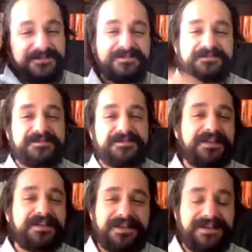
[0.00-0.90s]

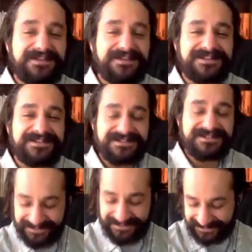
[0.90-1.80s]

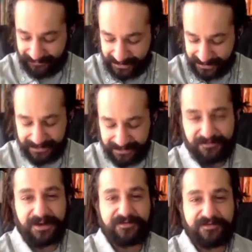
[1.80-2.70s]

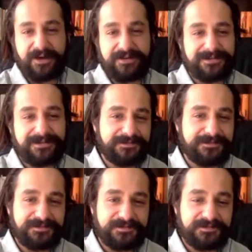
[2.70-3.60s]

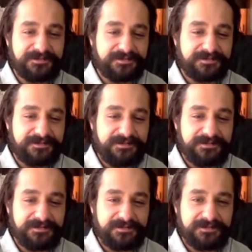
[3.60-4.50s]

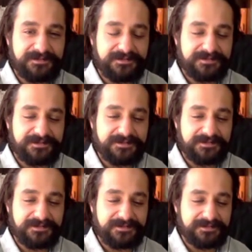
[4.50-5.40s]
(silent)